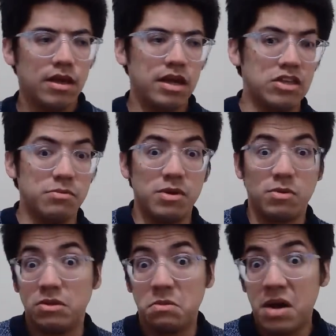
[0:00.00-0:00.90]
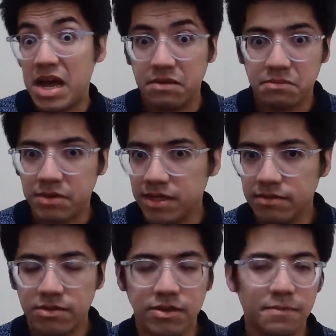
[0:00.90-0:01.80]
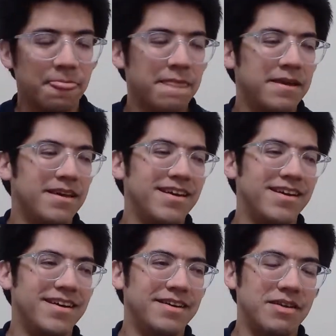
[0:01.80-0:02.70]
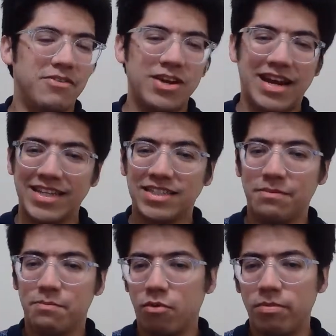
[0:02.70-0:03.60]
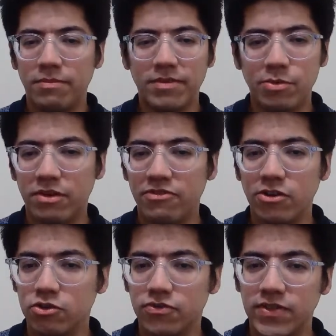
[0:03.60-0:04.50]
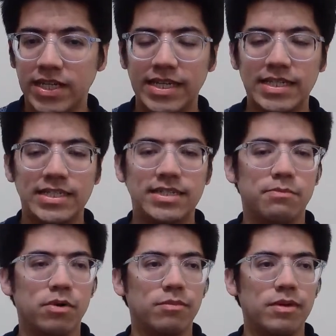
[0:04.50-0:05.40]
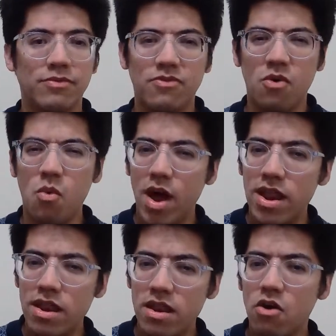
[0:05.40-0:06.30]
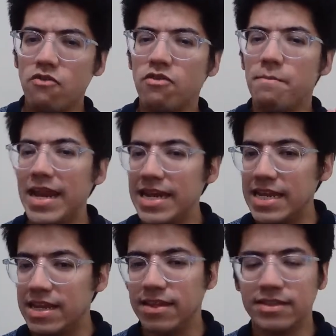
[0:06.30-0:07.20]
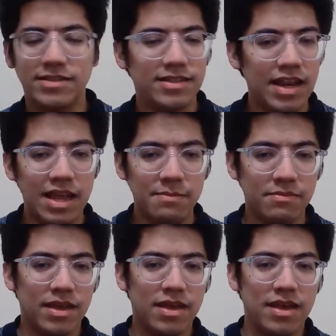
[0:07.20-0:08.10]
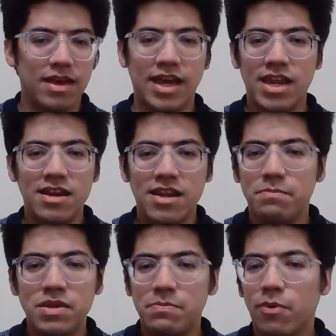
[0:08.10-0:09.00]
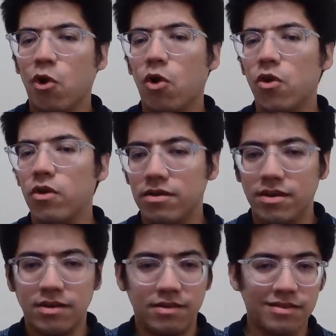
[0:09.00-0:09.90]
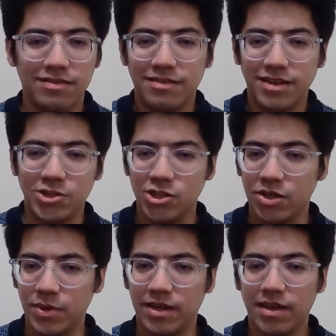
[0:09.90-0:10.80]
And you may wonder why, right? So a very classic problem in Greek philosophy is the problem of one over many. That's the name. Hen epi polon in ancient Greek.